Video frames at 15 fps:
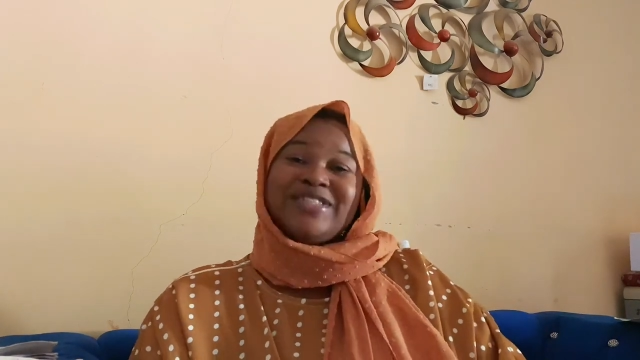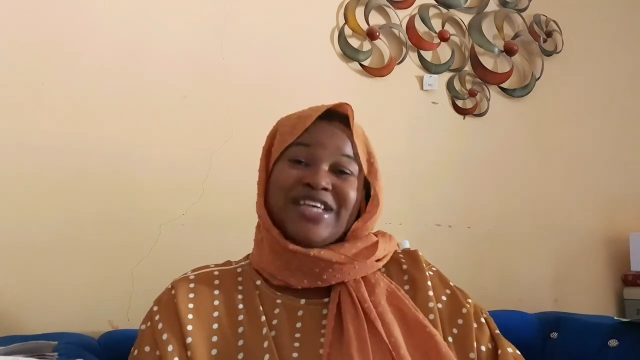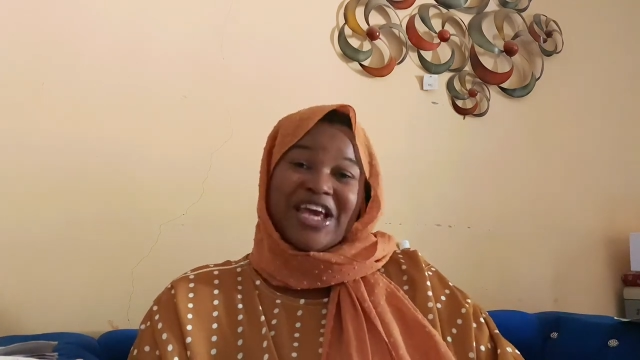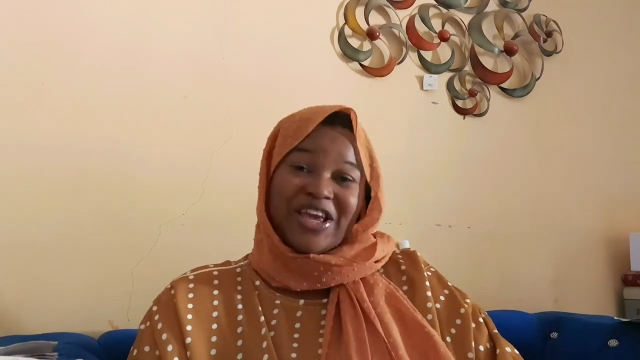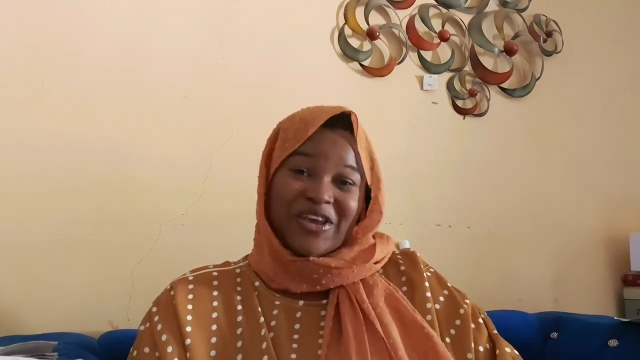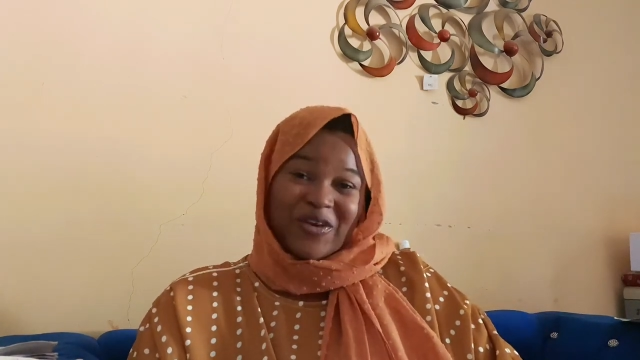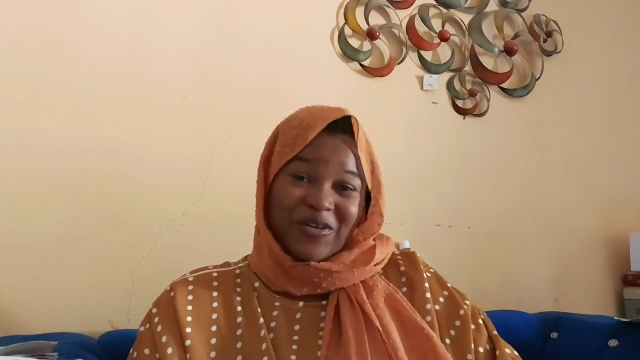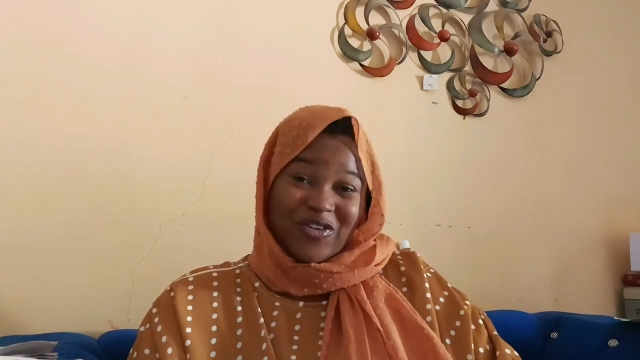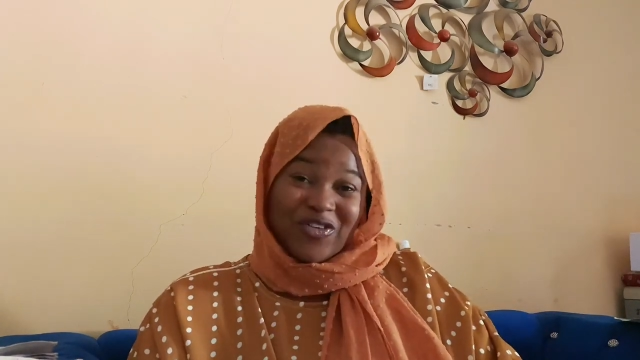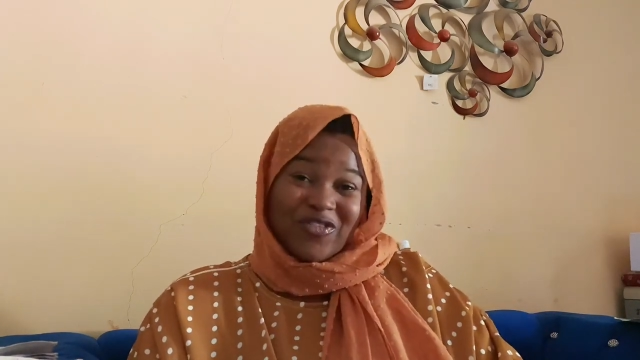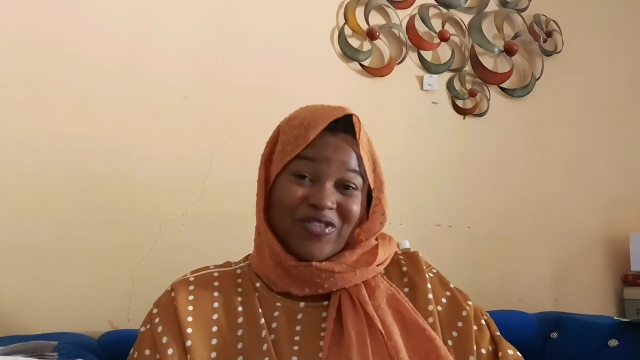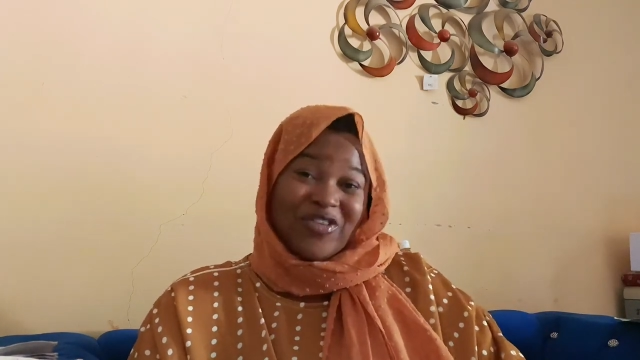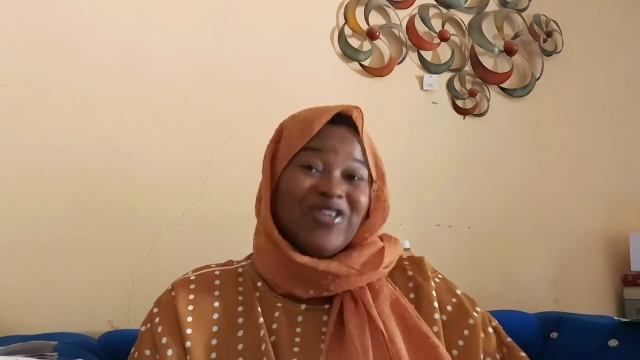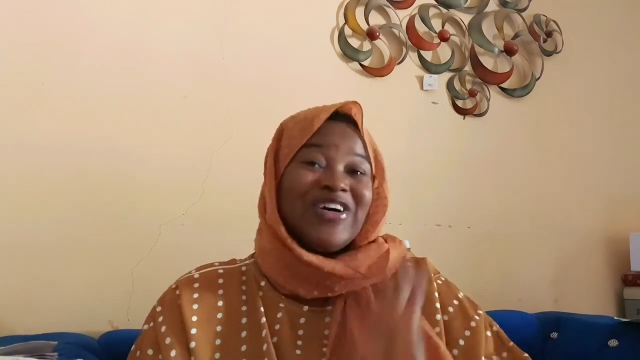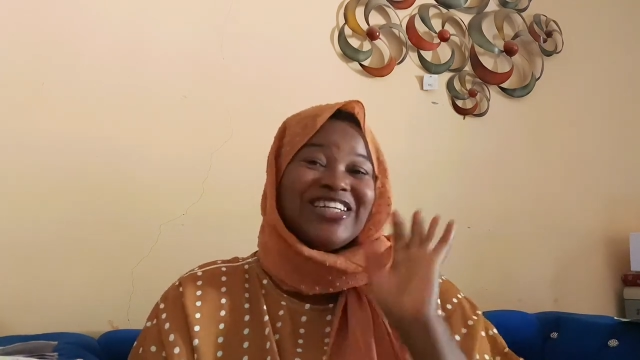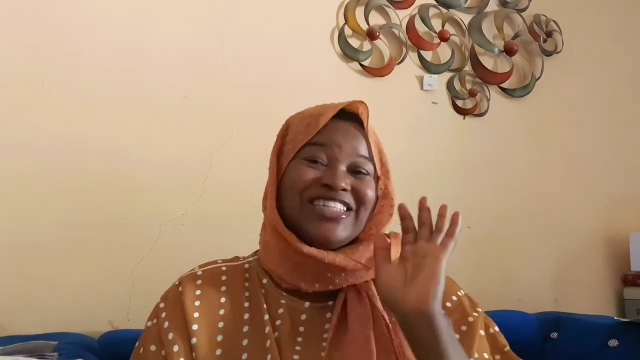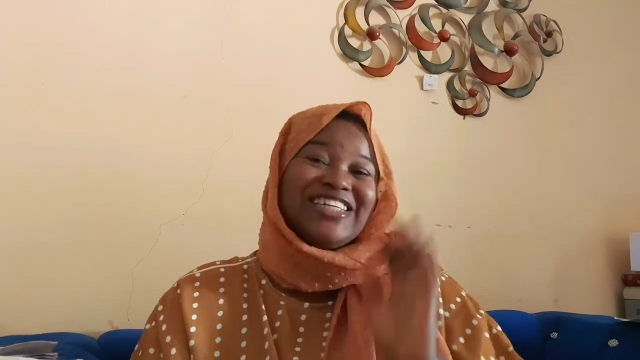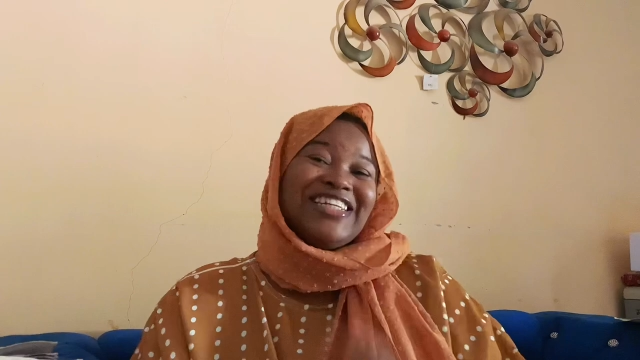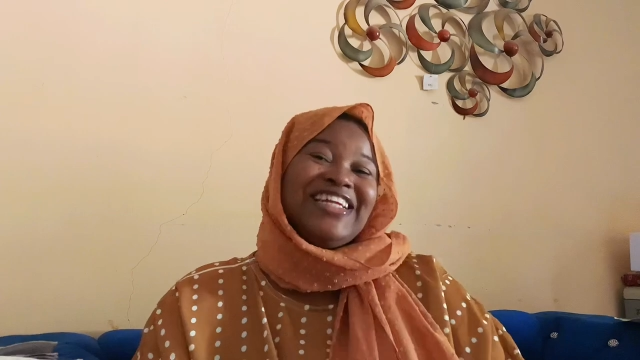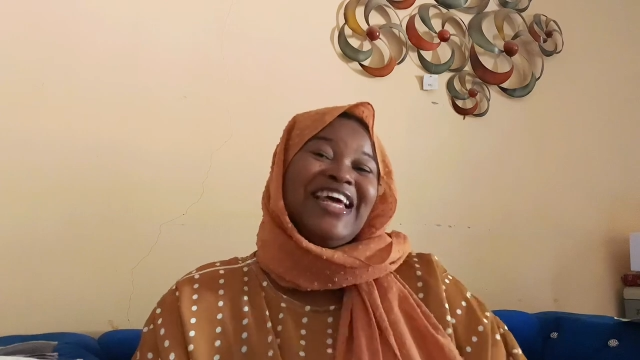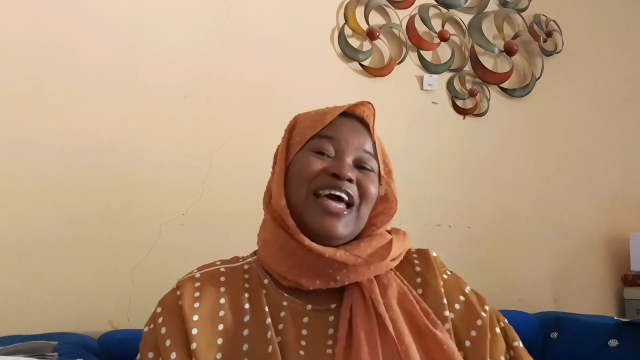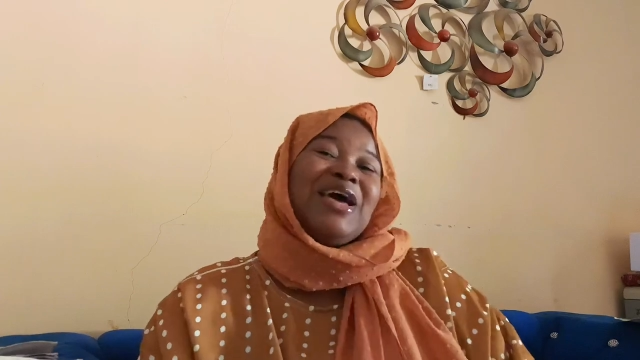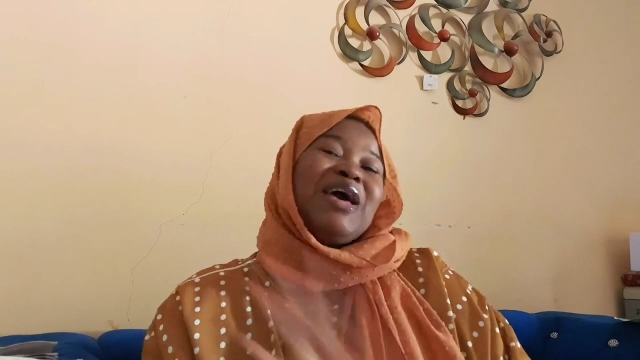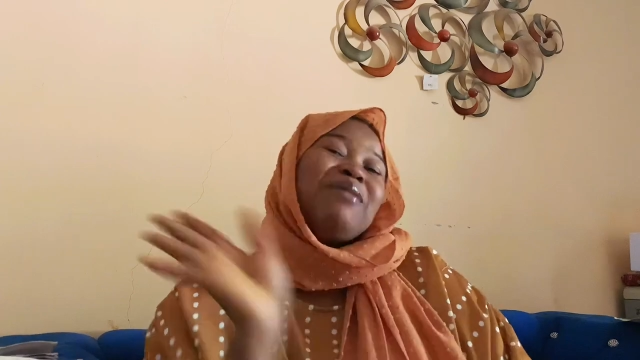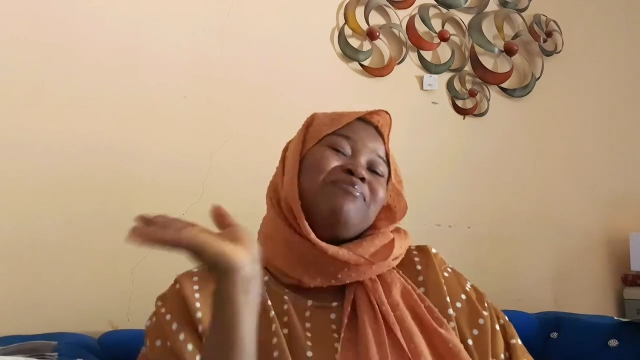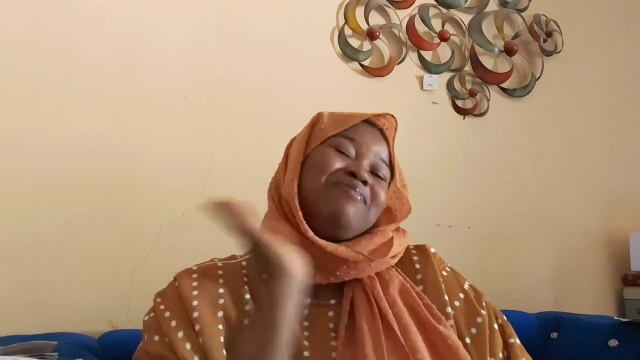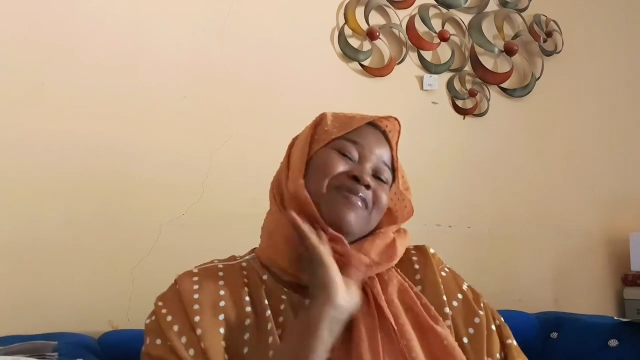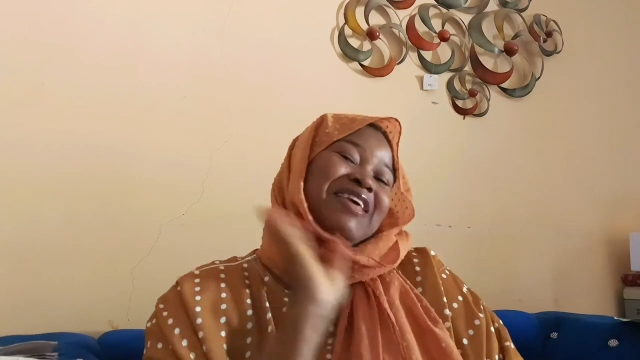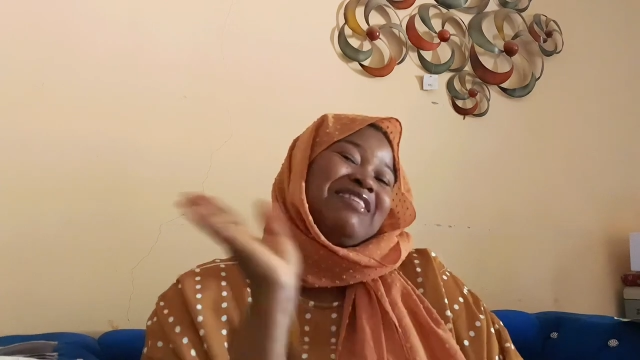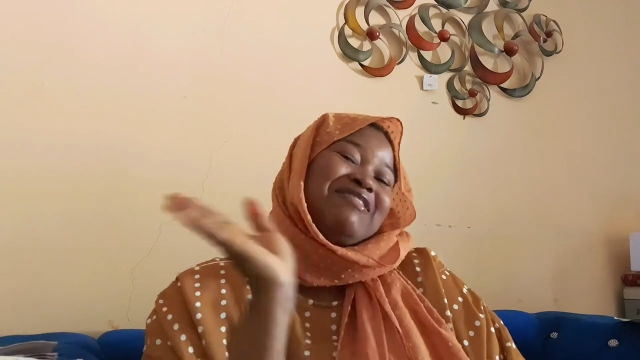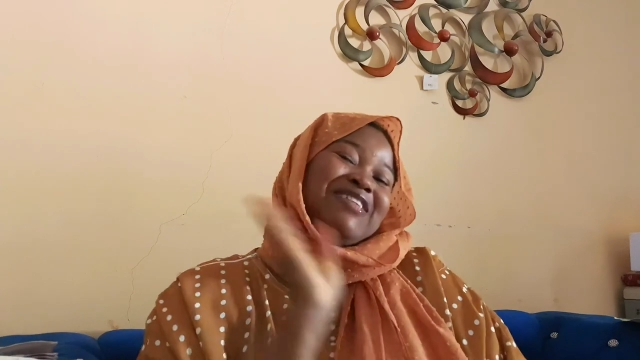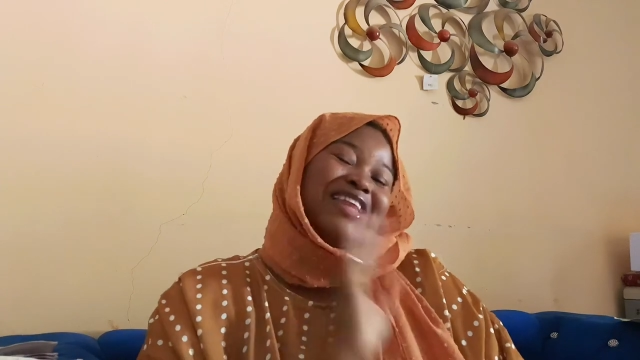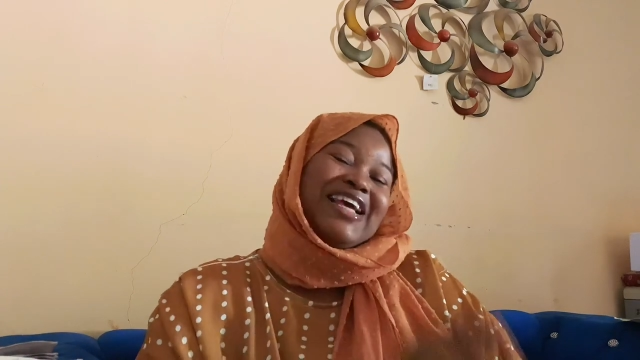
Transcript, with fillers: thank you for watching meet you